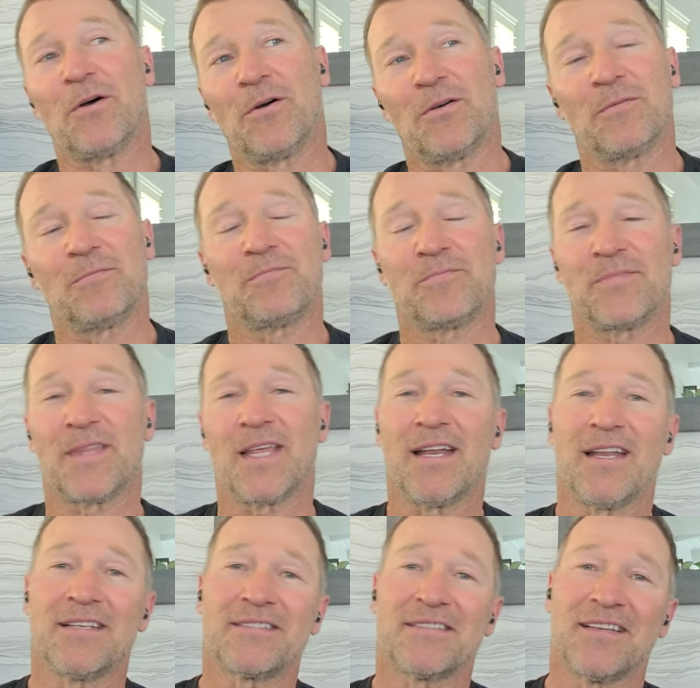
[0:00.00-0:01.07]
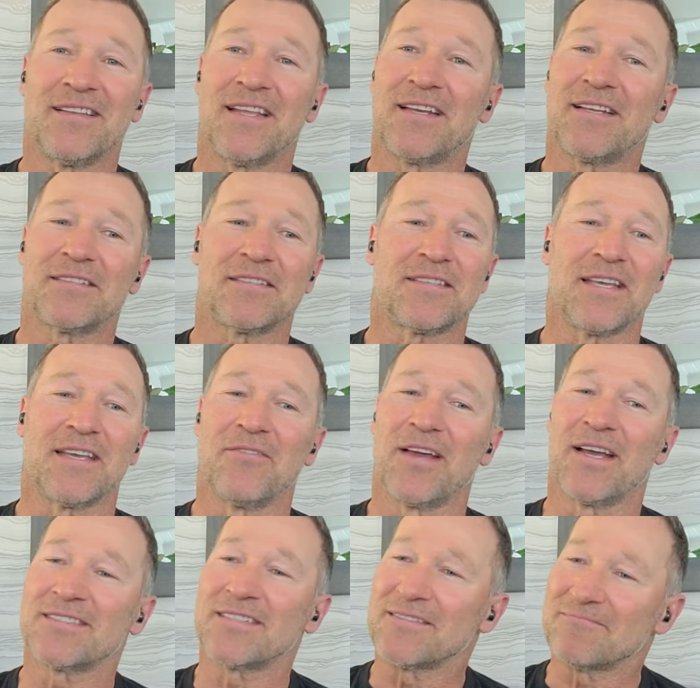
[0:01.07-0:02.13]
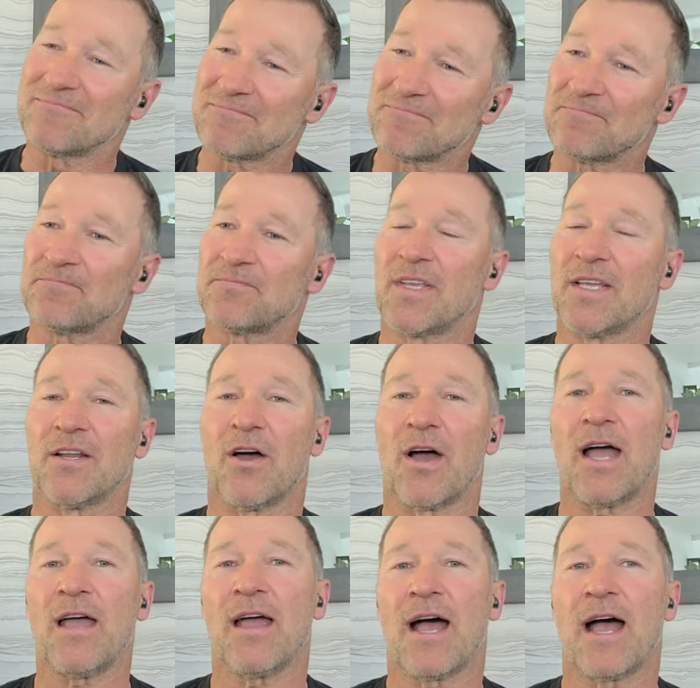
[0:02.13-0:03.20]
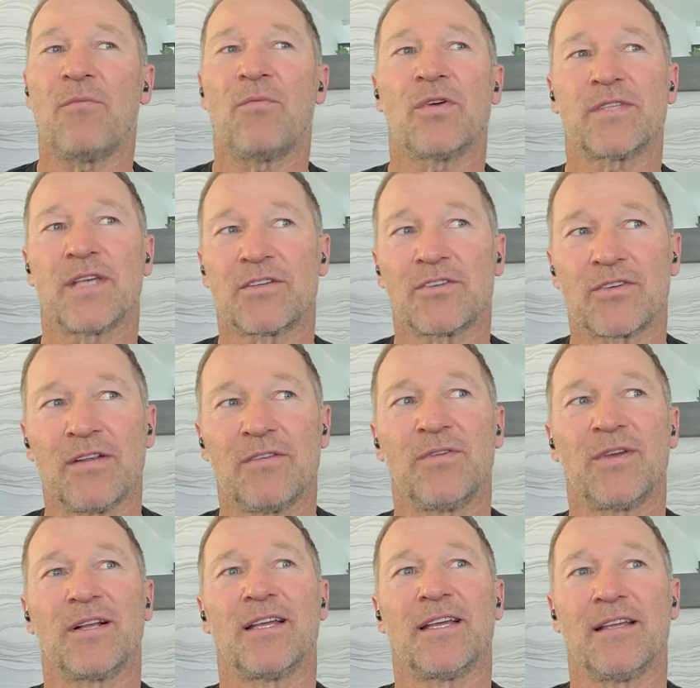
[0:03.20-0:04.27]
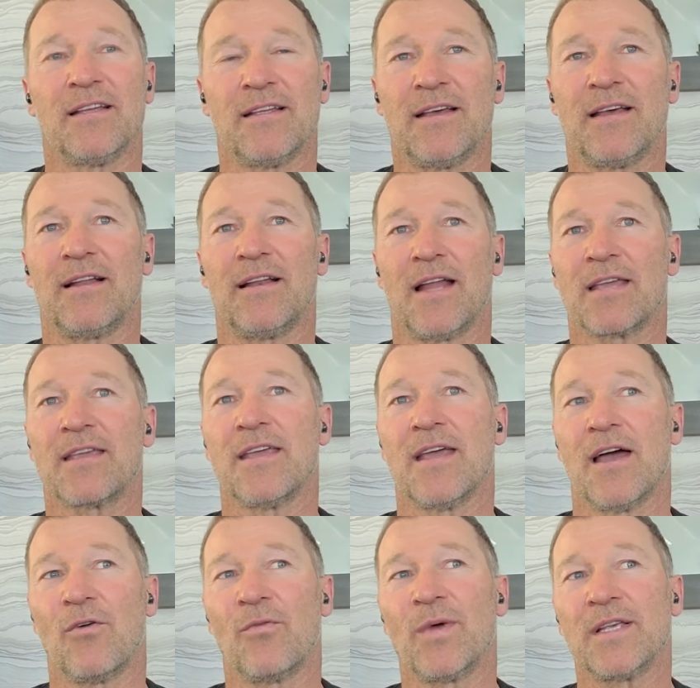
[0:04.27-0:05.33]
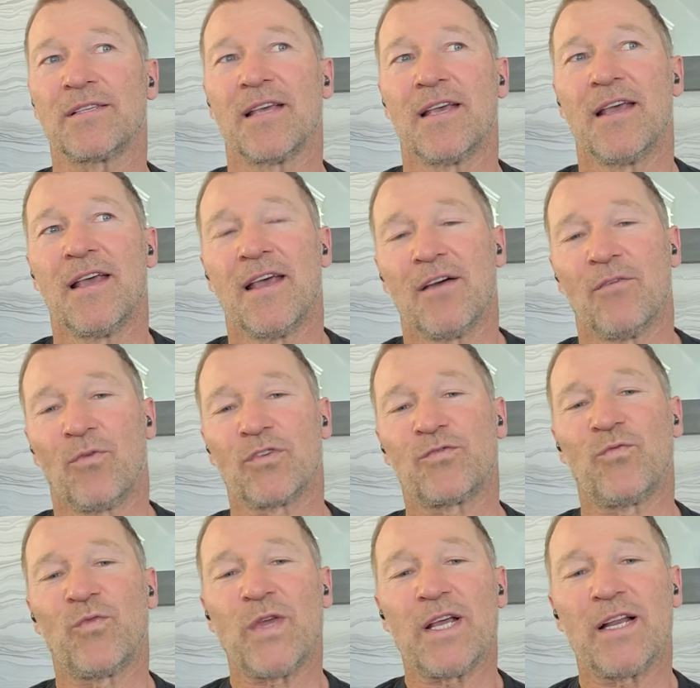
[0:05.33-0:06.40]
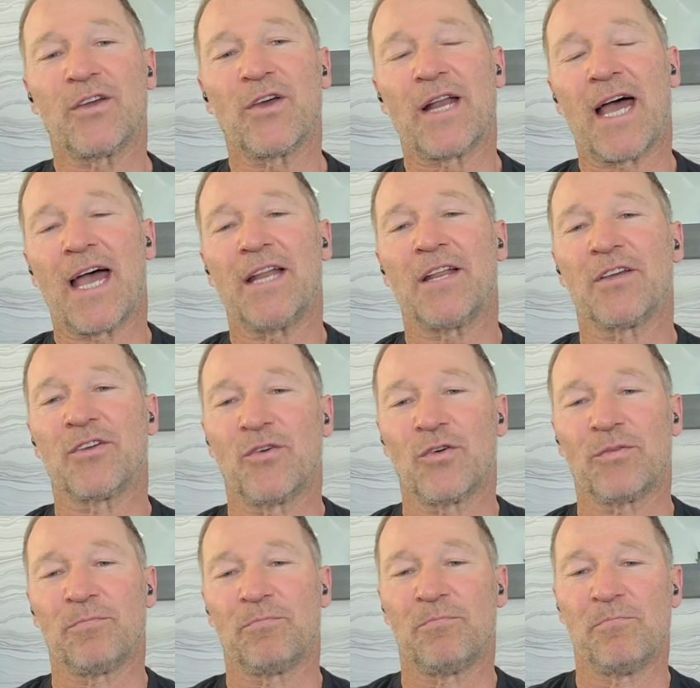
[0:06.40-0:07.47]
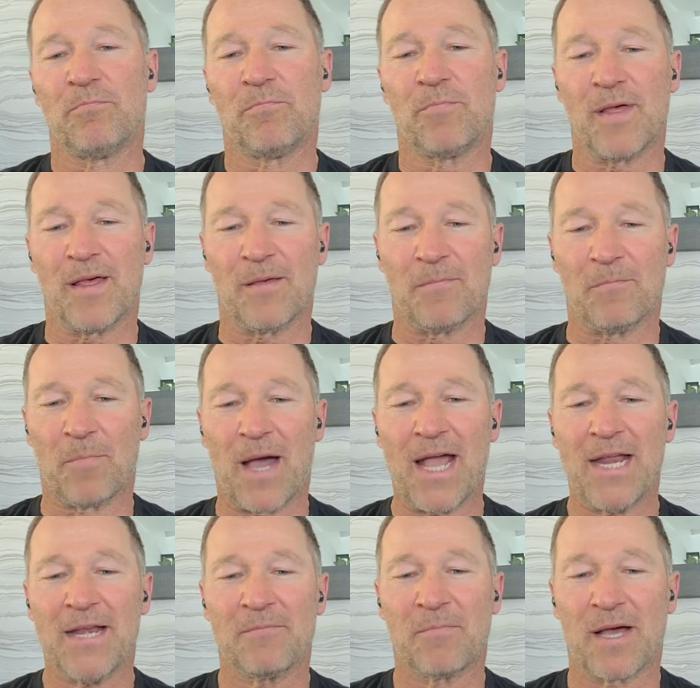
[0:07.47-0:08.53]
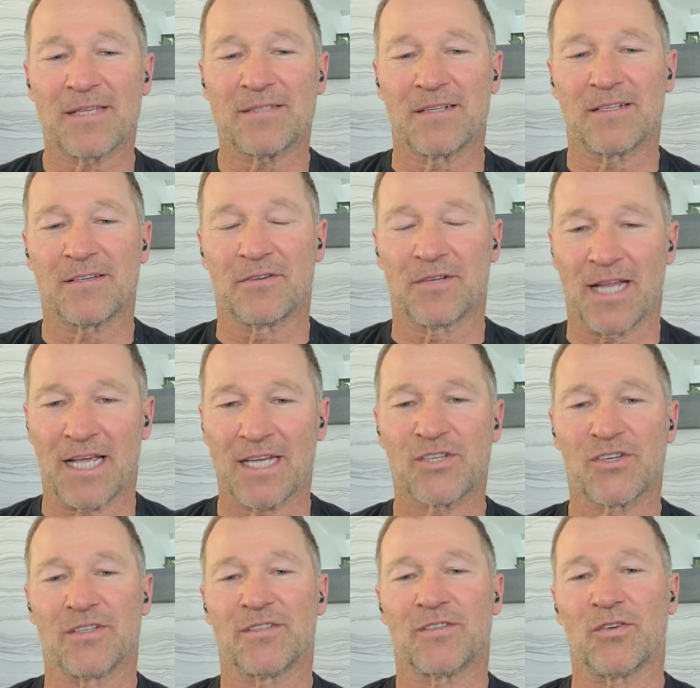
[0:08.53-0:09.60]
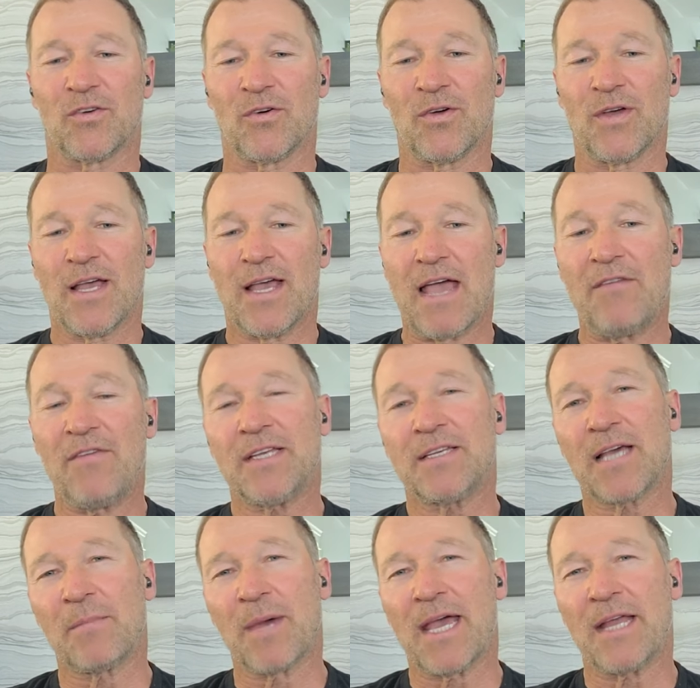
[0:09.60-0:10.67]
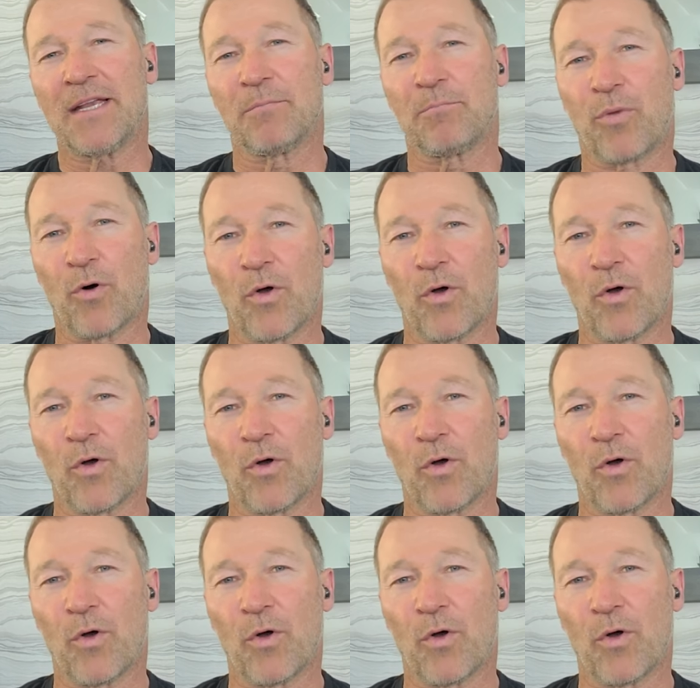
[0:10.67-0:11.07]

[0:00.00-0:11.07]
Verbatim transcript: So. That is the thing where I said, you know, I was actually really lucky. I always was really good. I had a good mind-muscle connection. So every time I